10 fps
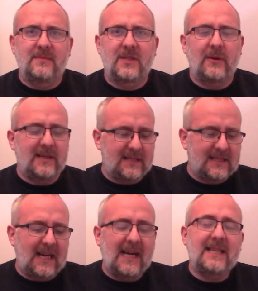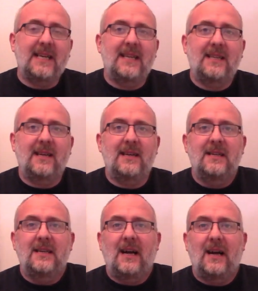So I decided
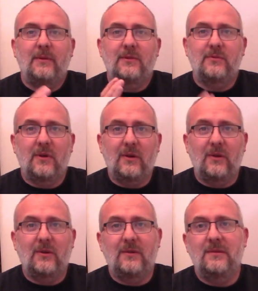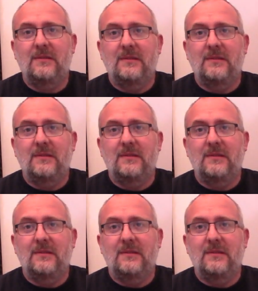that I would roll